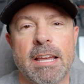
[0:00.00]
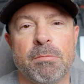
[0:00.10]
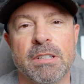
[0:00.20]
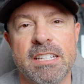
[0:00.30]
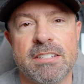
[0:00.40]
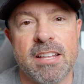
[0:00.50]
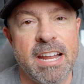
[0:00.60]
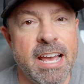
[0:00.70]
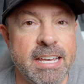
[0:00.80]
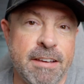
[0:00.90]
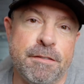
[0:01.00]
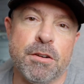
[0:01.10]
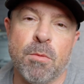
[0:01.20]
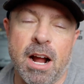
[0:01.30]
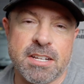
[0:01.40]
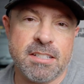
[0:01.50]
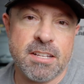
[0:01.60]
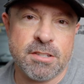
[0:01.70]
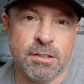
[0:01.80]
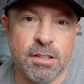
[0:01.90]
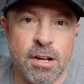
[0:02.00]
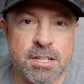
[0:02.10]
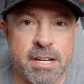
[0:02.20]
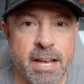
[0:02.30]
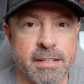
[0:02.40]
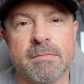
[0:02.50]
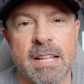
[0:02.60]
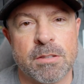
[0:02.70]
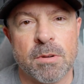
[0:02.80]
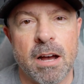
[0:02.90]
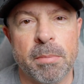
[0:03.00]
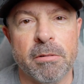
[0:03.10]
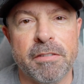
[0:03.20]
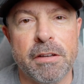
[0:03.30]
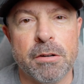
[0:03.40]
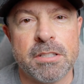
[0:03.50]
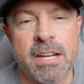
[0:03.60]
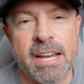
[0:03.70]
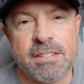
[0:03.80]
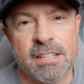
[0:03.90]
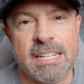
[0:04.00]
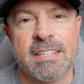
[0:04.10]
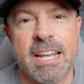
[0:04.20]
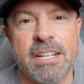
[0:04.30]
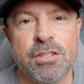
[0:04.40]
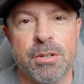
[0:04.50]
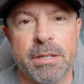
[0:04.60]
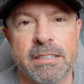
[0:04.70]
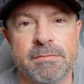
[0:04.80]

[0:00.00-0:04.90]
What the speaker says: they released today if you're watching this on launch day. That's what I'll be reviewing today, so let's get into it.